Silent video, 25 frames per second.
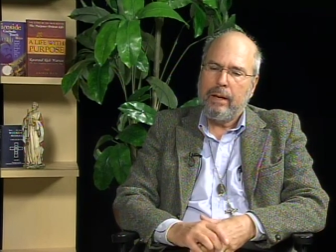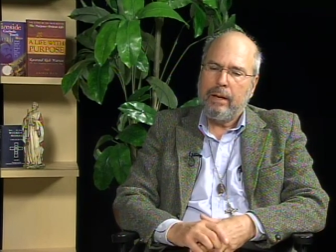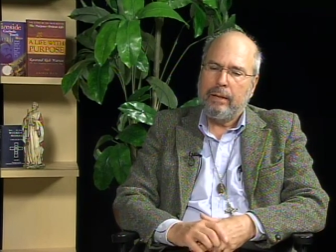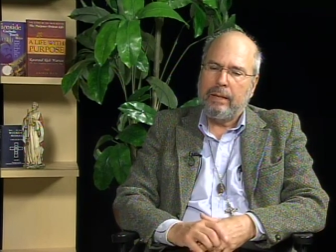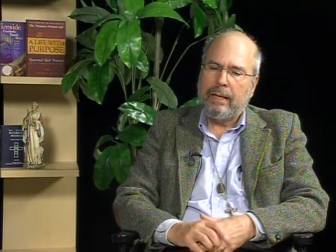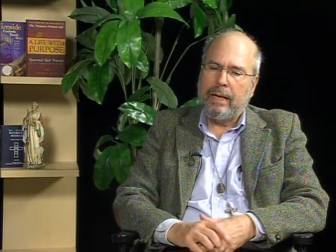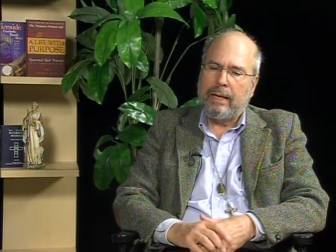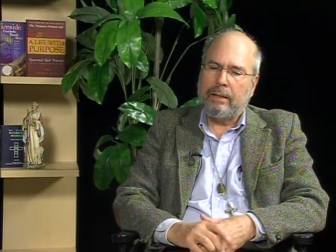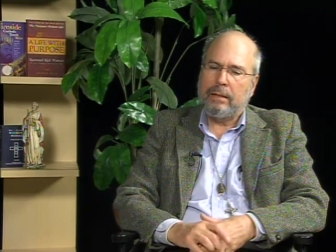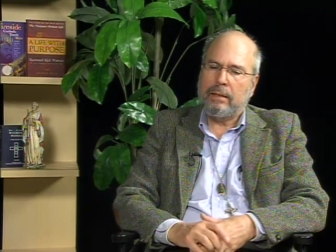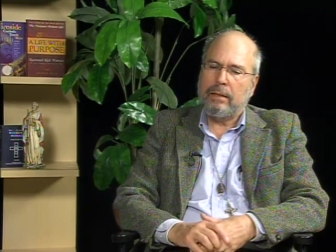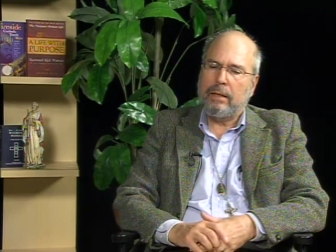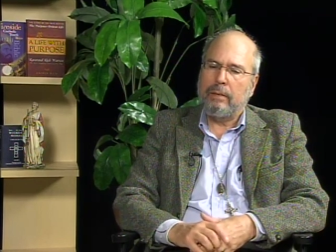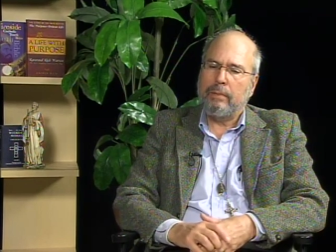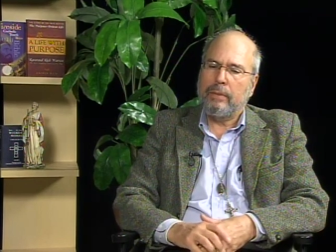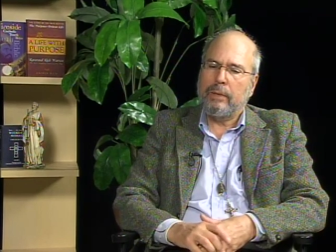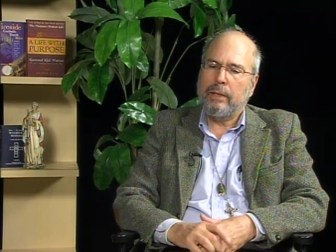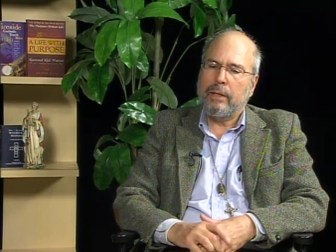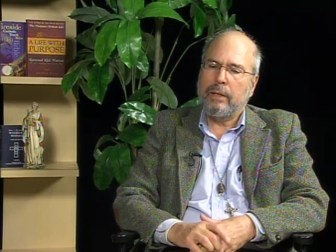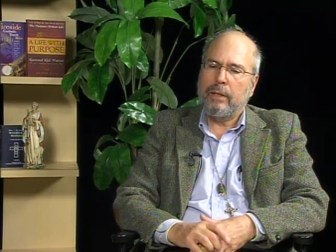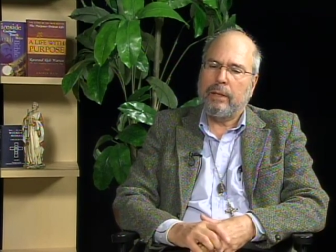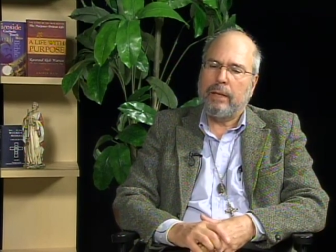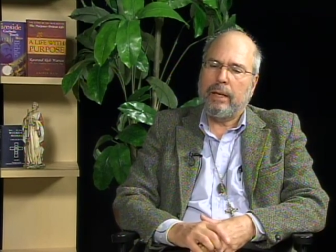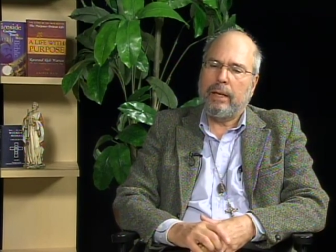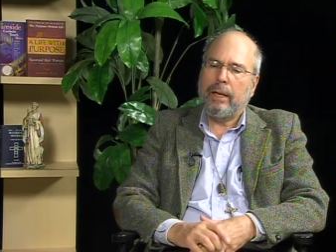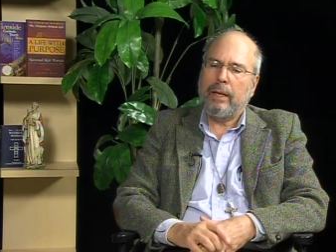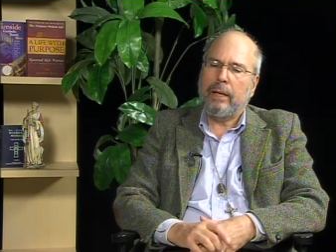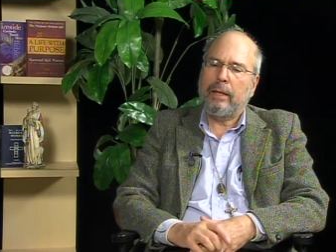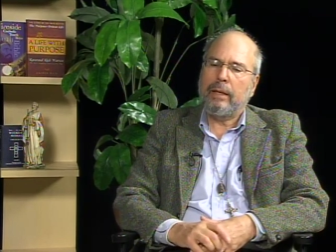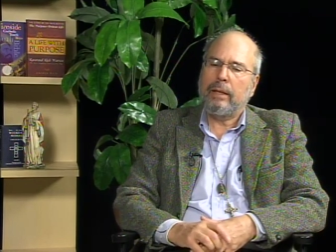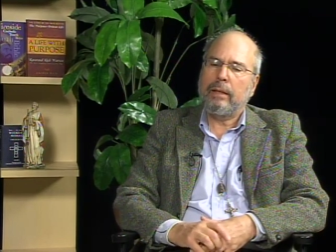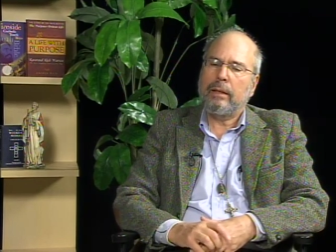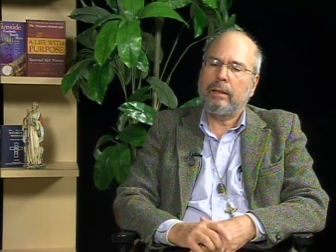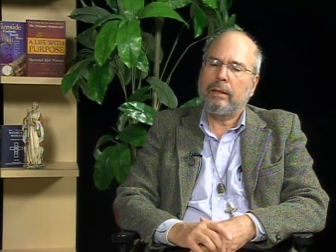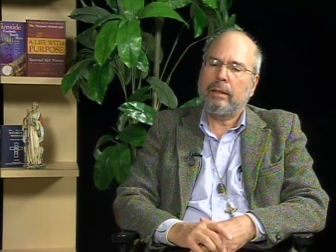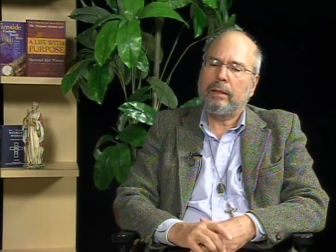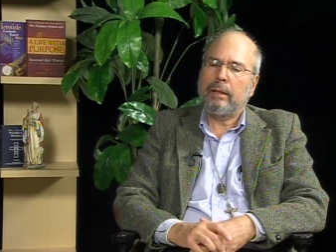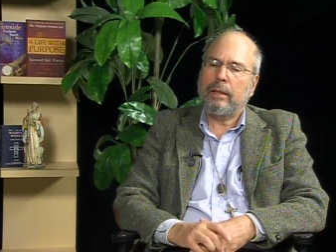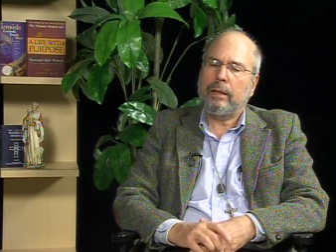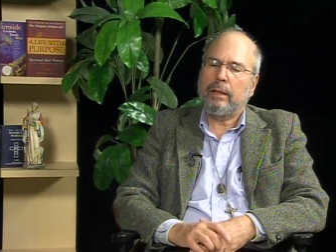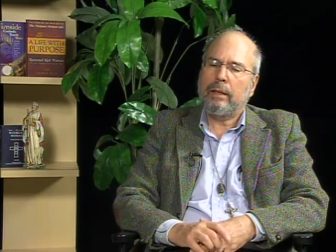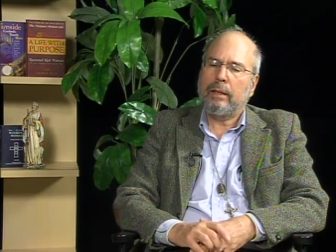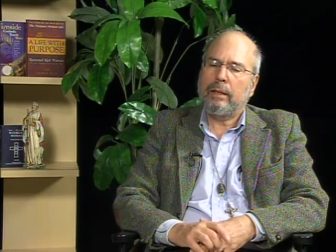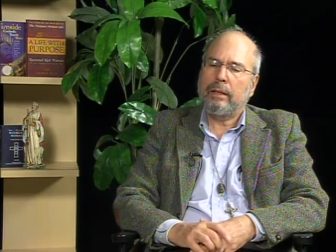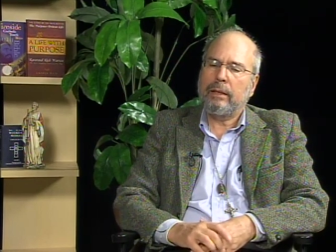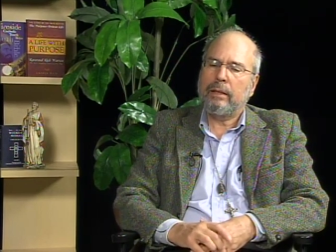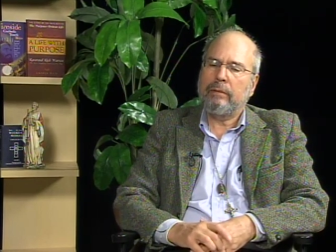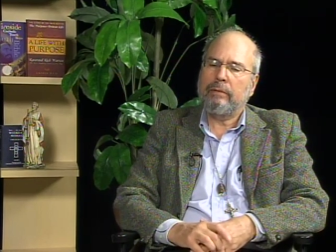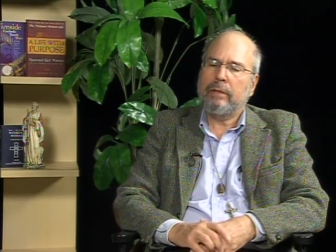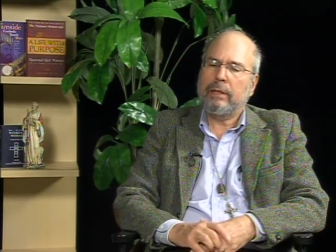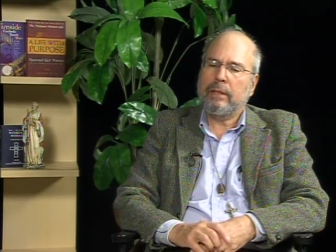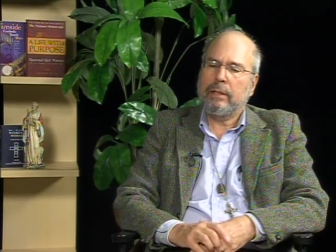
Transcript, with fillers: that summer and uh, even